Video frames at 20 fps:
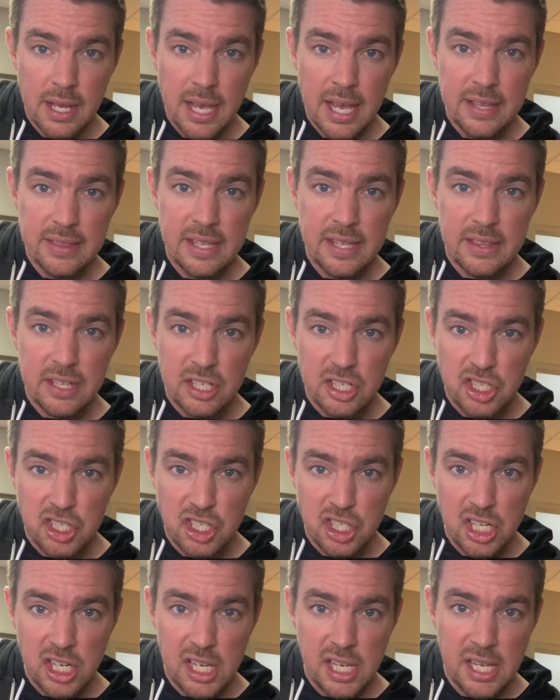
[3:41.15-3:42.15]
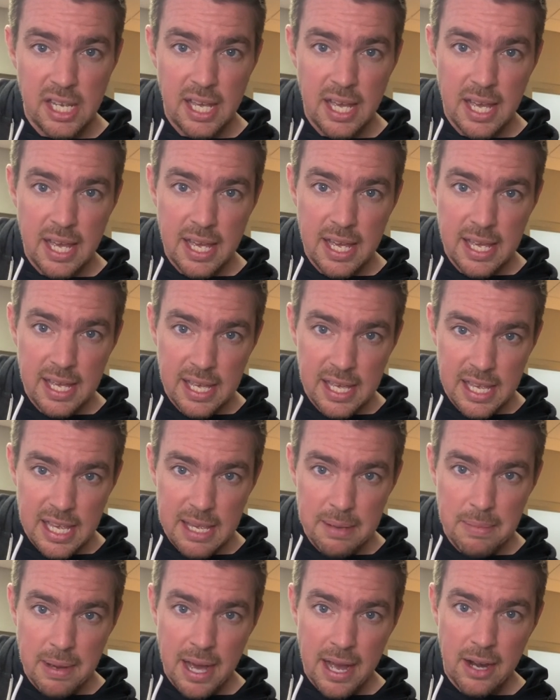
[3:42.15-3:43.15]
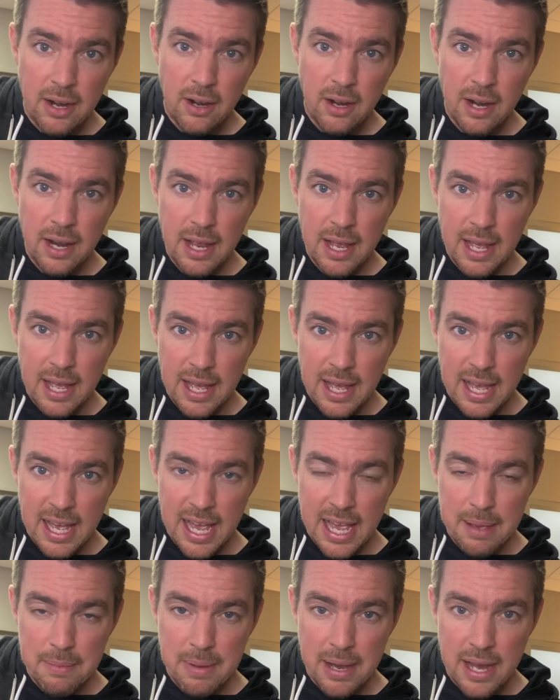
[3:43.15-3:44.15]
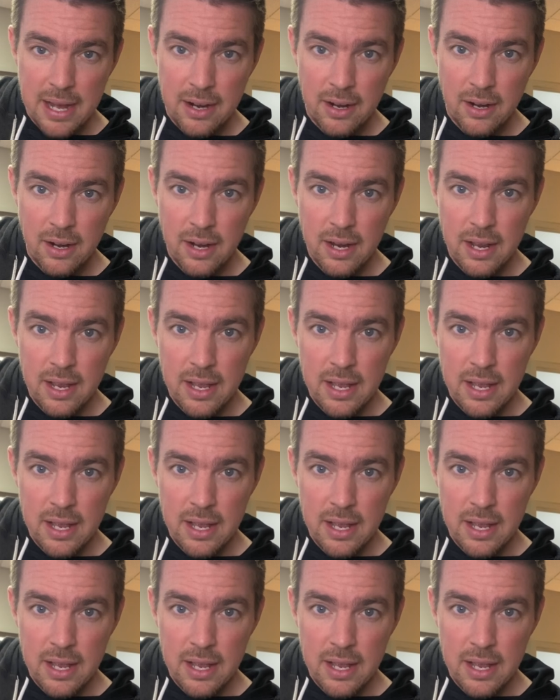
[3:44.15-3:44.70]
and then the G, E minor, A minor,